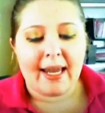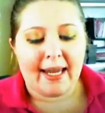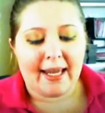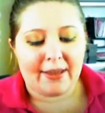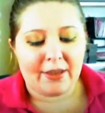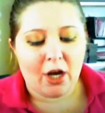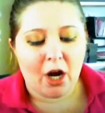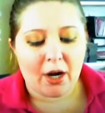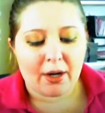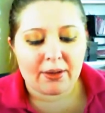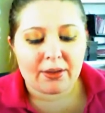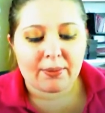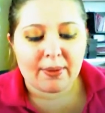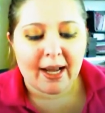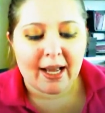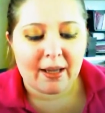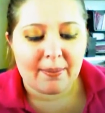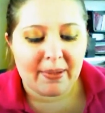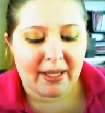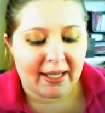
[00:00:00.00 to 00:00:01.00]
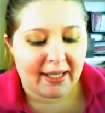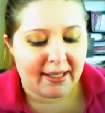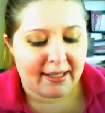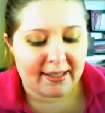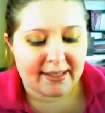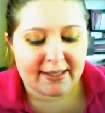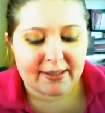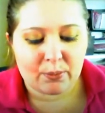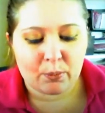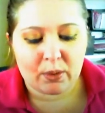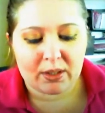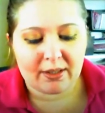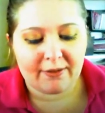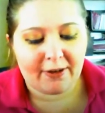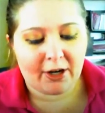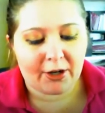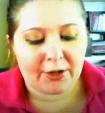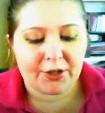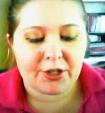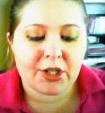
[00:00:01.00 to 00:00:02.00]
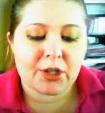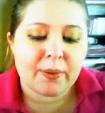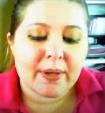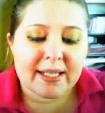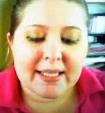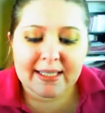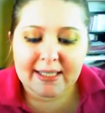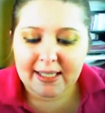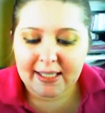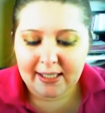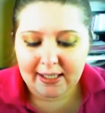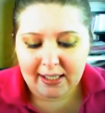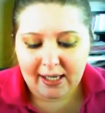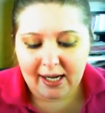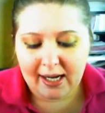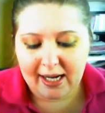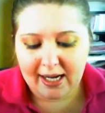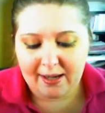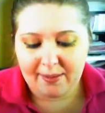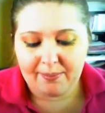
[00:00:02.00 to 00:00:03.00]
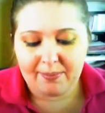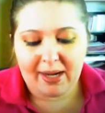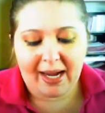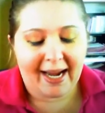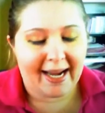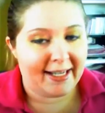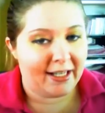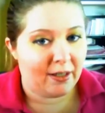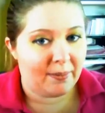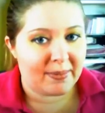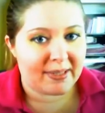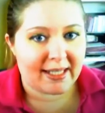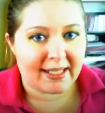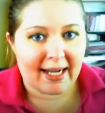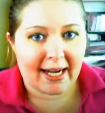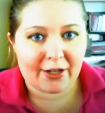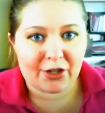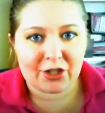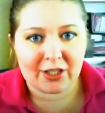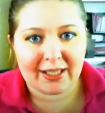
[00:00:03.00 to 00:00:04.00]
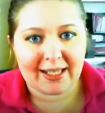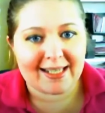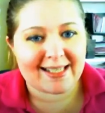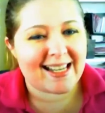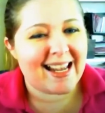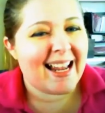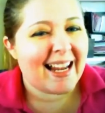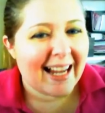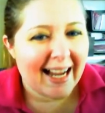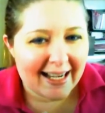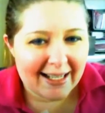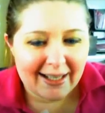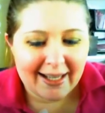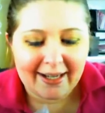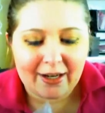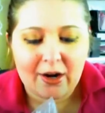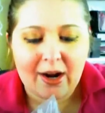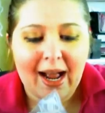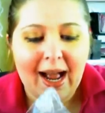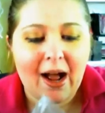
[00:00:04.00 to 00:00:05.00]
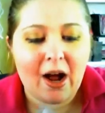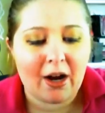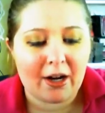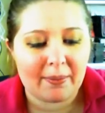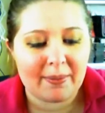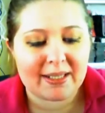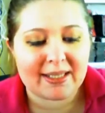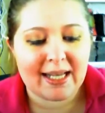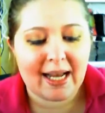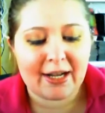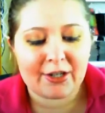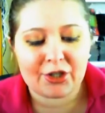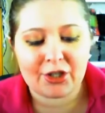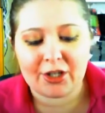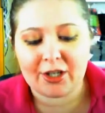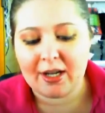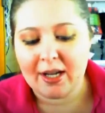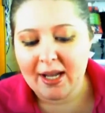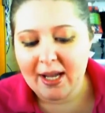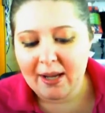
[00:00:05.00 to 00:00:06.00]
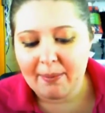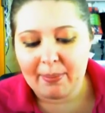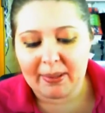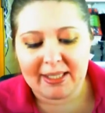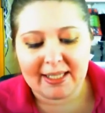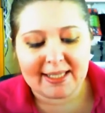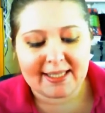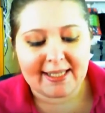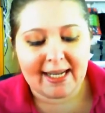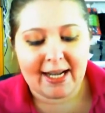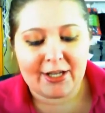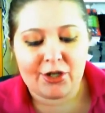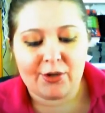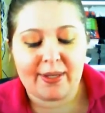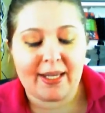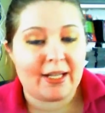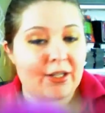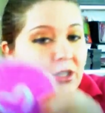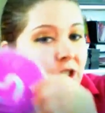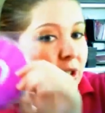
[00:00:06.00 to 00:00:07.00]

And the heartthrob is one of our newest items that actually is kind of like a hot heart massager, but instead you get